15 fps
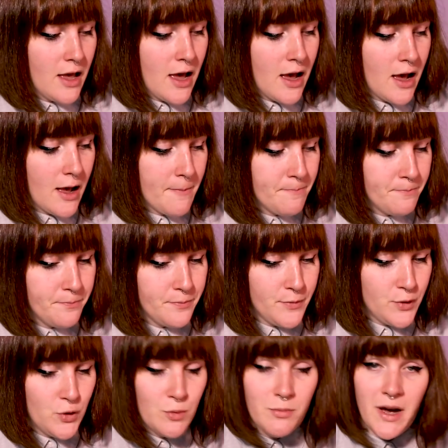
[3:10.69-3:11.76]
um,
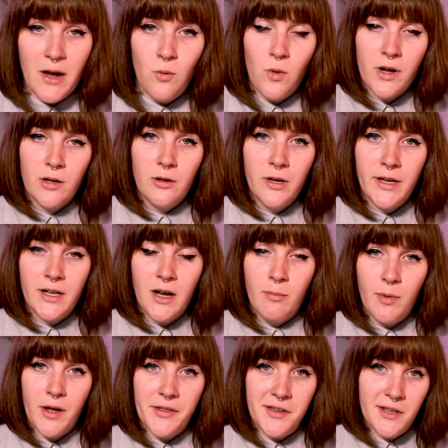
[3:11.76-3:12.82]
you might want to look it
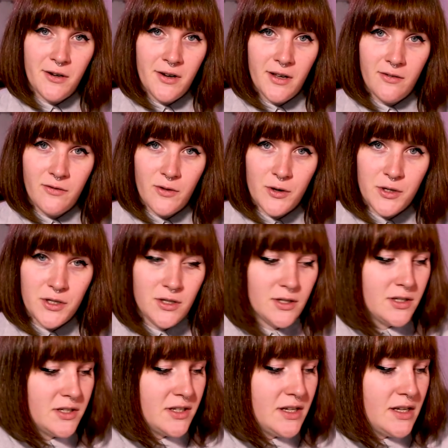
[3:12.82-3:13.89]
up on the internet first to
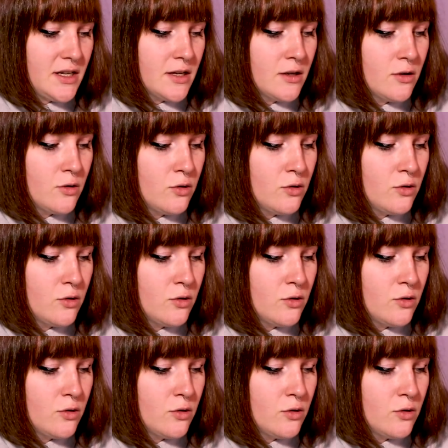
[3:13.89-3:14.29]
see